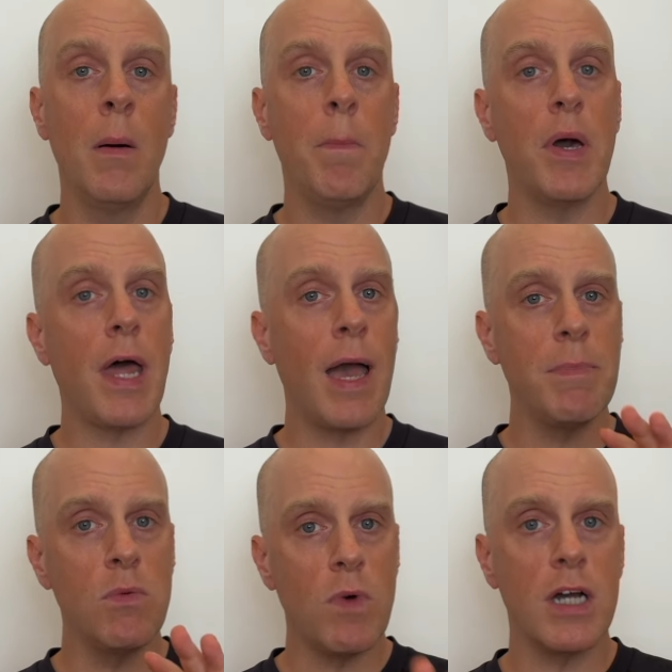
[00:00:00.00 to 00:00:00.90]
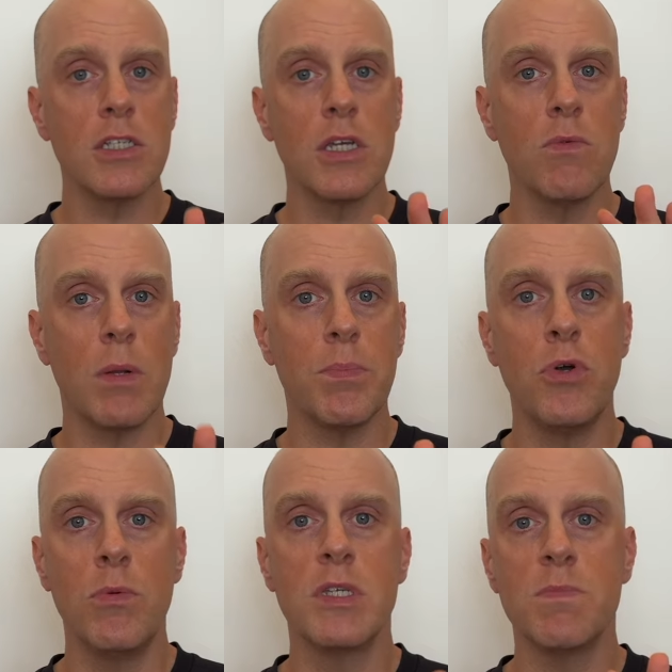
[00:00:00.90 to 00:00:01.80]
But I've been watching what
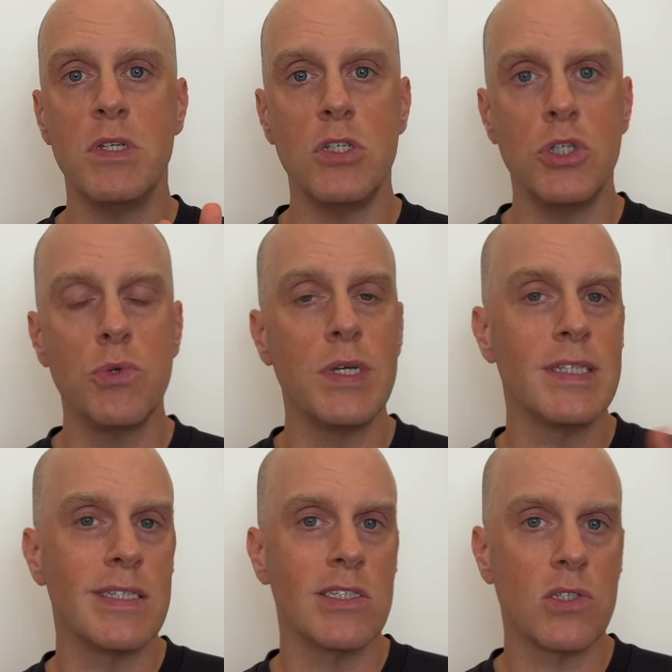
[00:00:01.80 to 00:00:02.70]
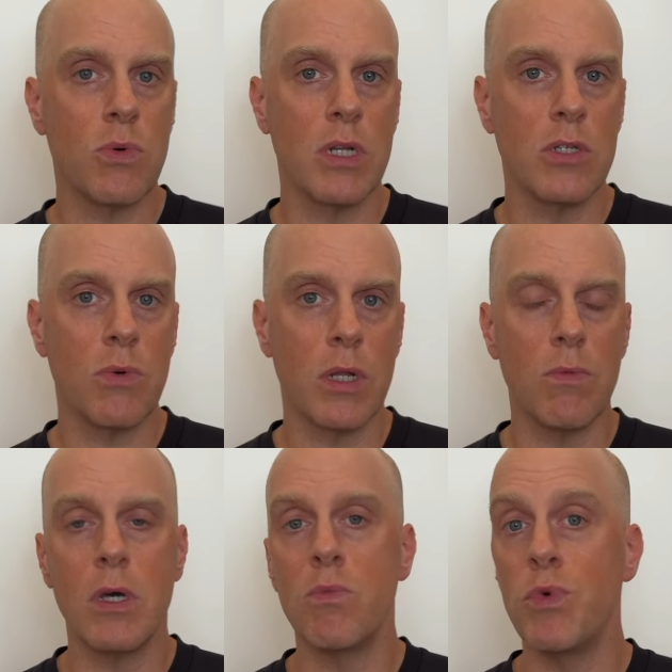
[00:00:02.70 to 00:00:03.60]
Puma's been doing since
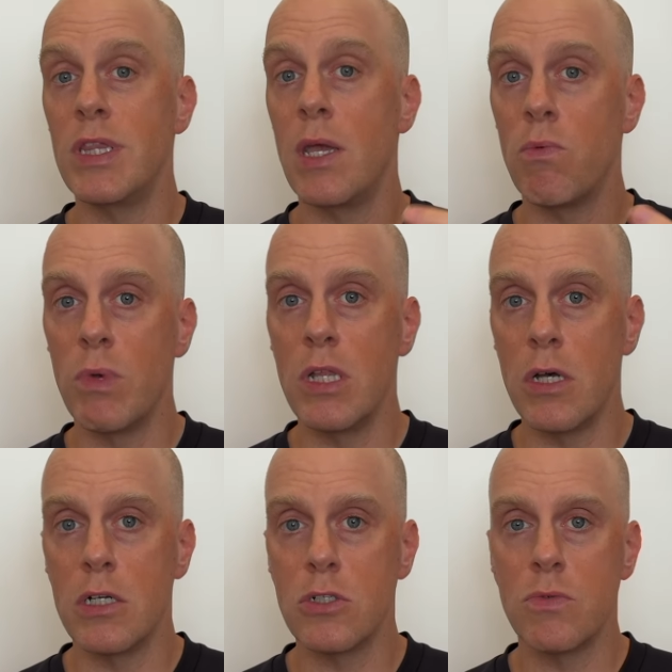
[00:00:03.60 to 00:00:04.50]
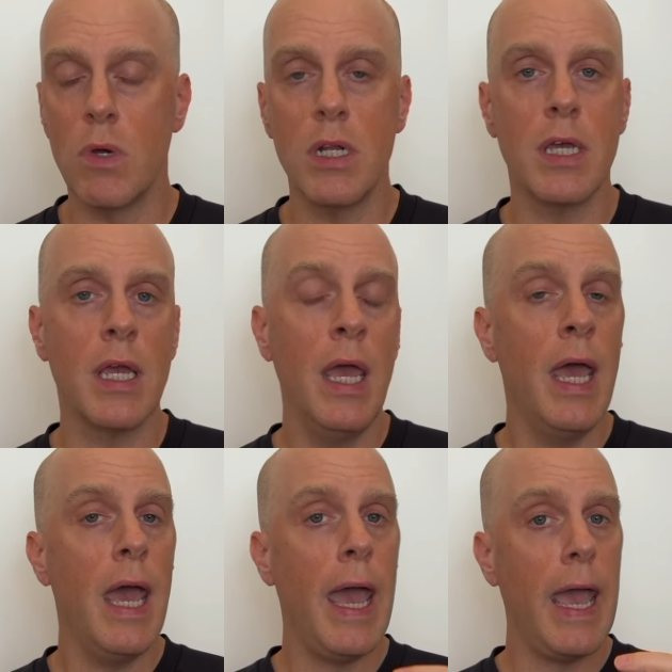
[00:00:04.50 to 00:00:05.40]
2021 when they relaunched running,
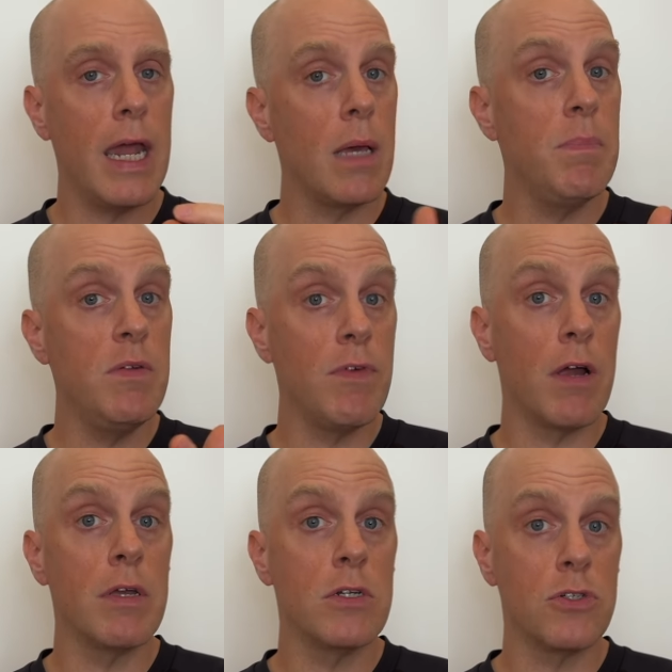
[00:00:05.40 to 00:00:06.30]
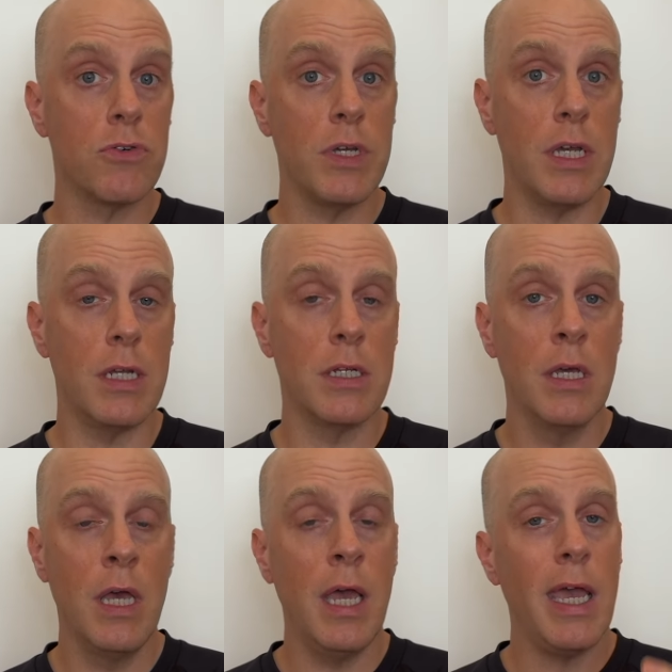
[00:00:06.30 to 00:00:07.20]
and I've been very intrigued.
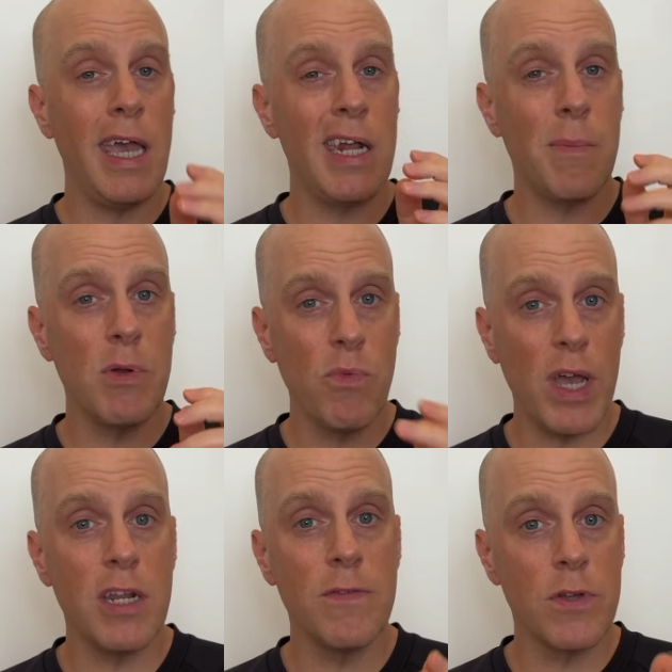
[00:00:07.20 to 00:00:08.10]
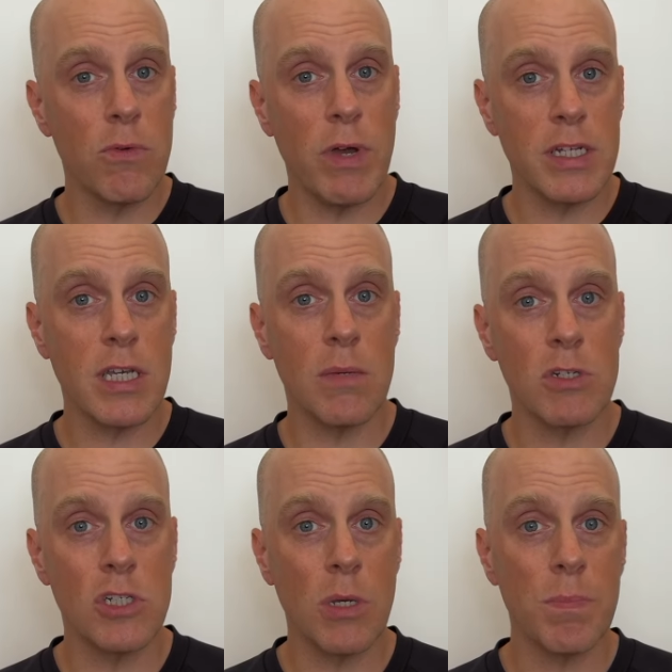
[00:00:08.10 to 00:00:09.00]
And I've been waiting for the right time to
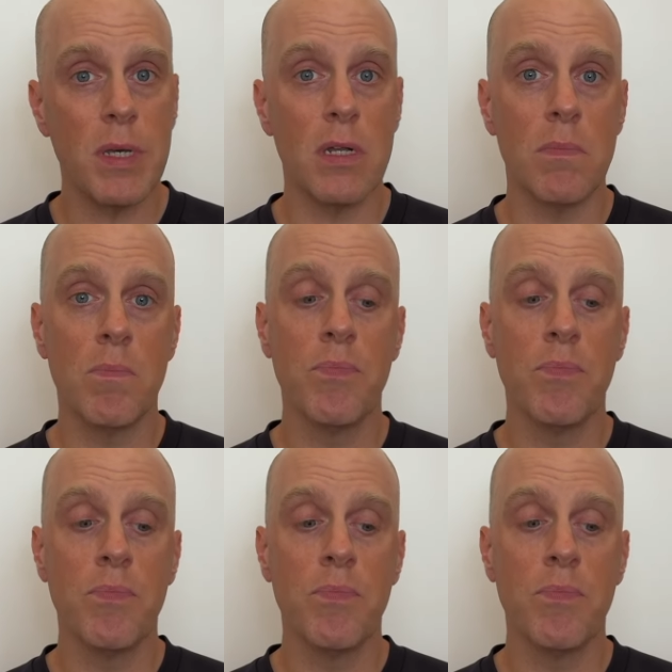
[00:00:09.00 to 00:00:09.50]
jump in.